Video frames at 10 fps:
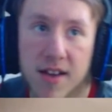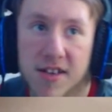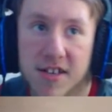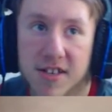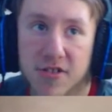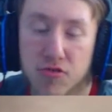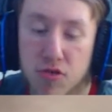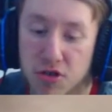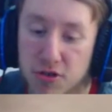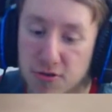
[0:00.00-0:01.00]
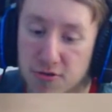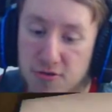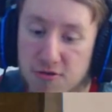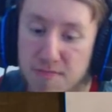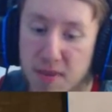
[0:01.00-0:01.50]
and
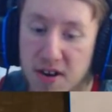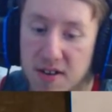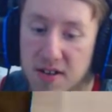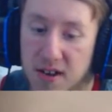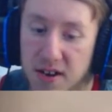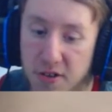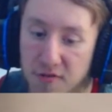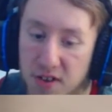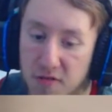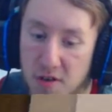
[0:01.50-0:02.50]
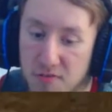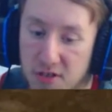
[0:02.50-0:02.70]
Watch Dogs. But I don't